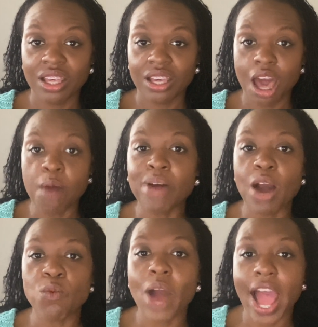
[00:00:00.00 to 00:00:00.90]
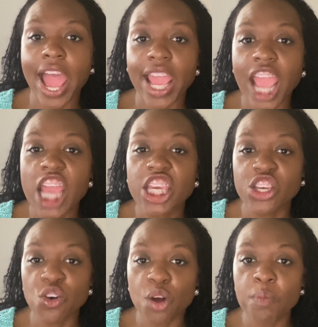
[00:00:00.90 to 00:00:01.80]
about why
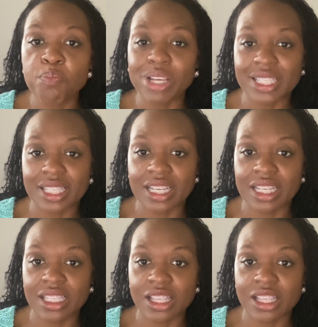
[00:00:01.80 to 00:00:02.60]
your business,